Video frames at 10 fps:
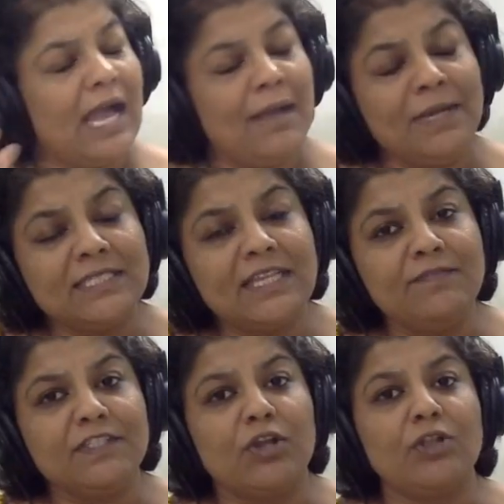Emerson
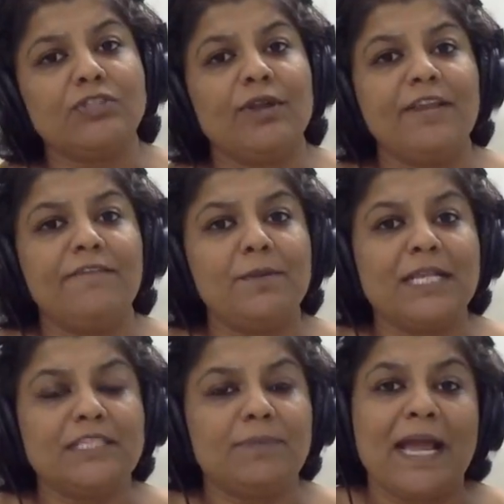was also
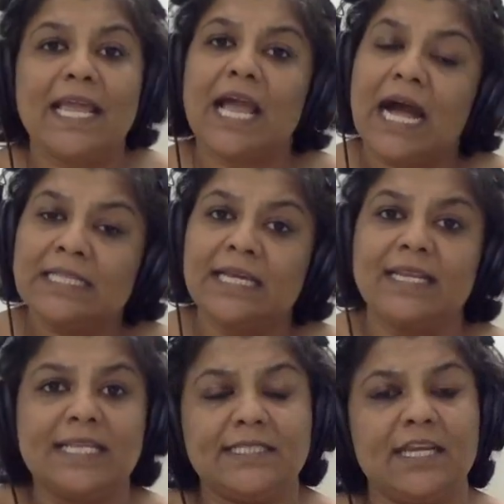influenced by other
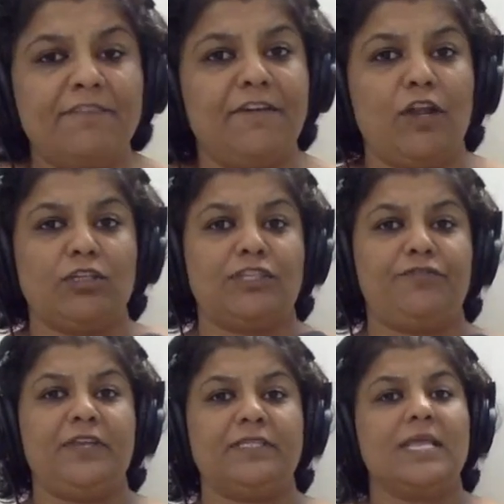Eastern
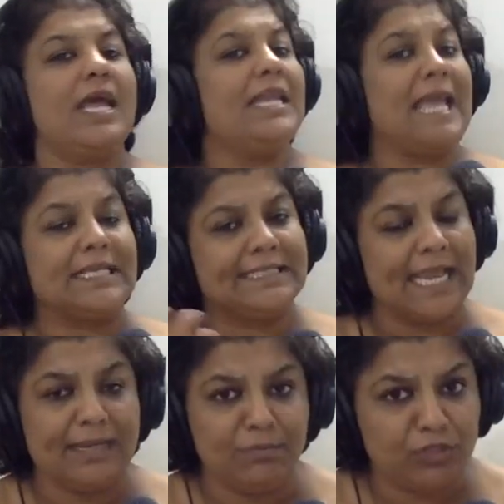philosophies like
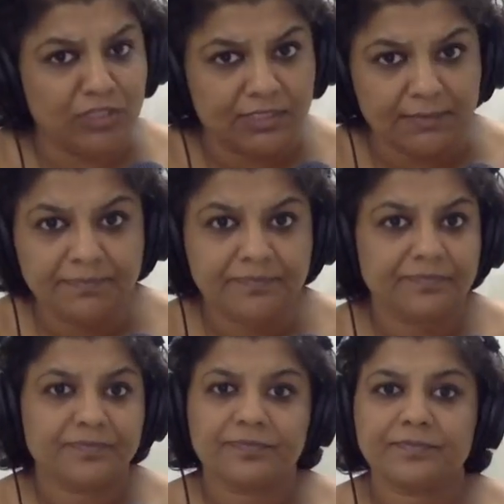Zen Buddhism,
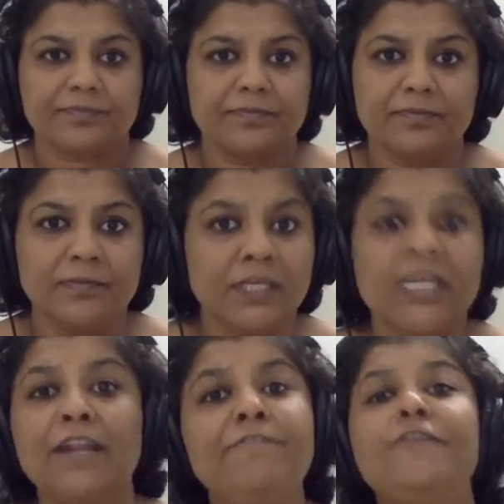
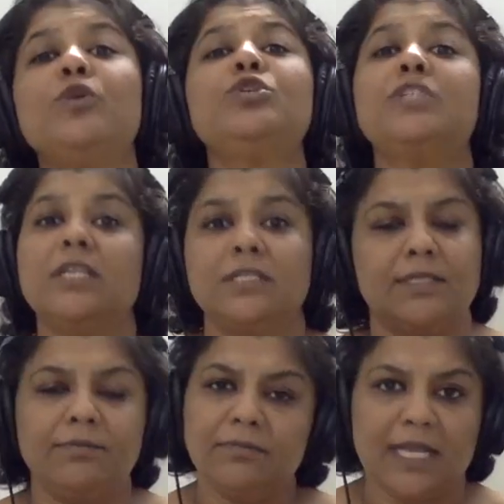
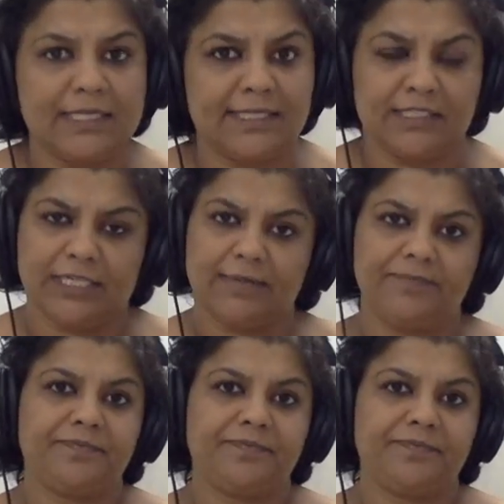Confucianism, etc.